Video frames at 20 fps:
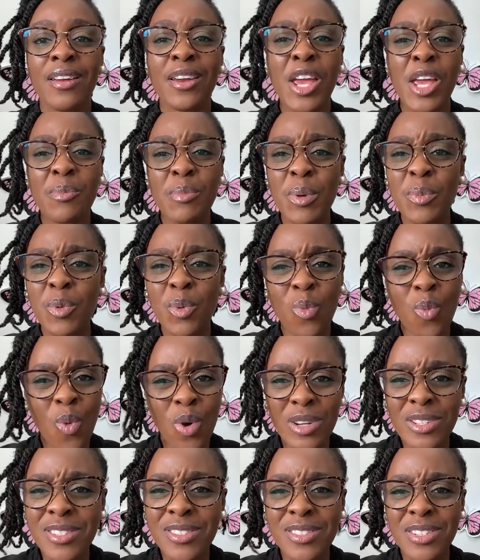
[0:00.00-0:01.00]
Now you may be
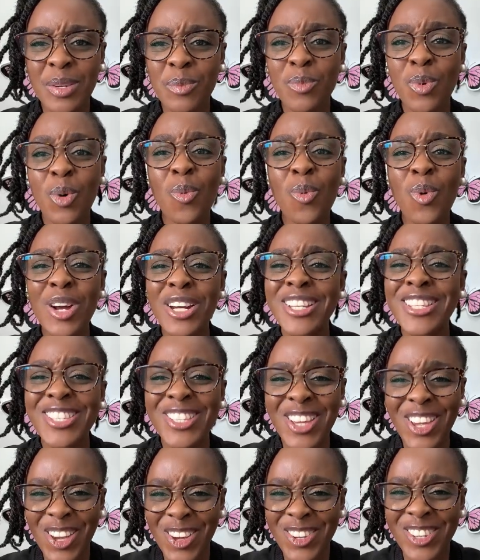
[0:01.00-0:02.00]
wondering, but what is
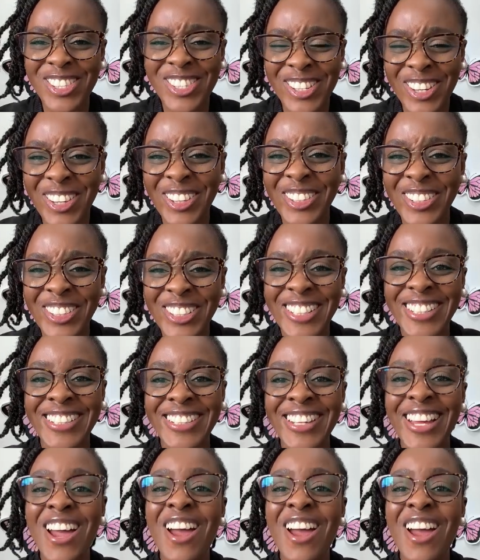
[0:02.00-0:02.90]
the cuticle?